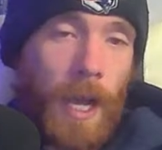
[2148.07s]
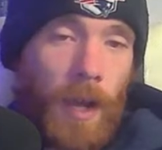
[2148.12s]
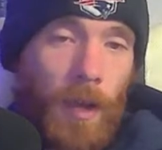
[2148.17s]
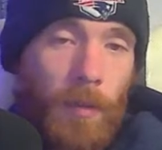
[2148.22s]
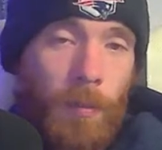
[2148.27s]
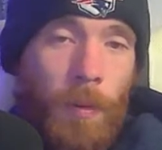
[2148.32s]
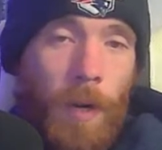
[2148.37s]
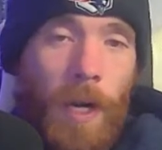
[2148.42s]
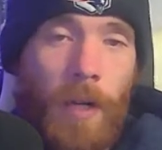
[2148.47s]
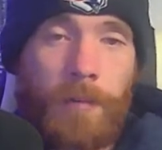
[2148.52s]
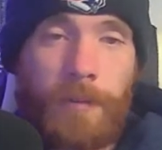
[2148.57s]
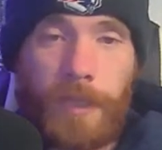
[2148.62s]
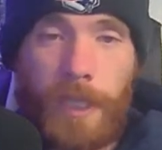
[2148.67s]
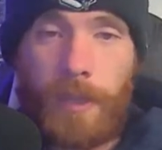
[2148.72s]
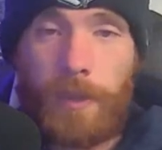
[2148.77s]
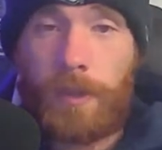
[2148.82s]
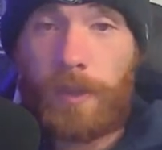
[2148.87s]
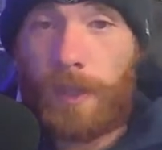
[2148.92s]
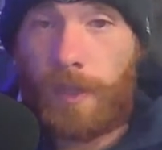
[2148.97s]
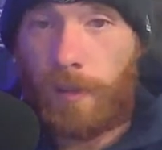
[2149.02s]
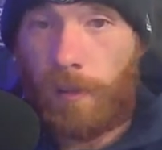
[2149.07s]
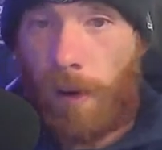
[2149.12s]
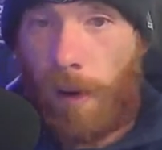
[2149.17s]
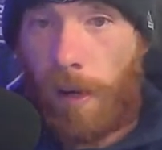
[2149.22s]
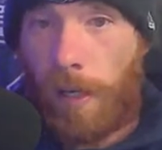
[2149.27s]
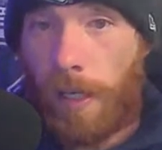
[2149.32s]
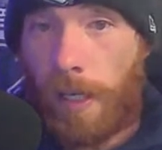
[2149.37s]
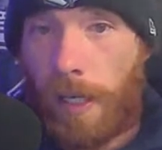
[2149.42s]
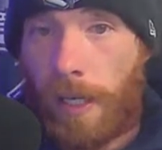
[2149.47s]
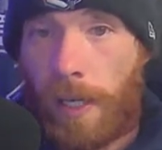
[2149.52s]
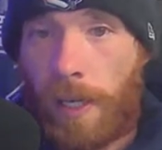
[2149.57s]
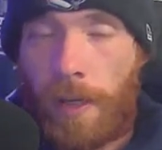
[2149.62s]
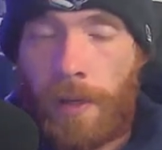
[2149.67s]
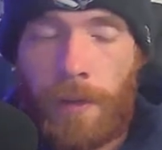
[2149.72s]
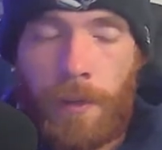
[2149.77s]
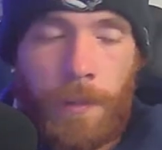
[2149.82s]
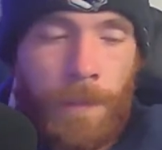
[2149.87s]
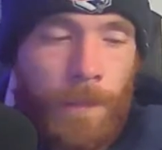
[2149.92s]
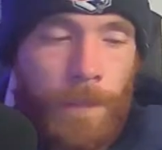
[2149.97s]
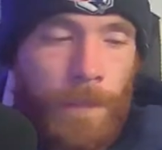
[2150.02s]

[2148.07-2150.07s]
health problems that you see Gronk had.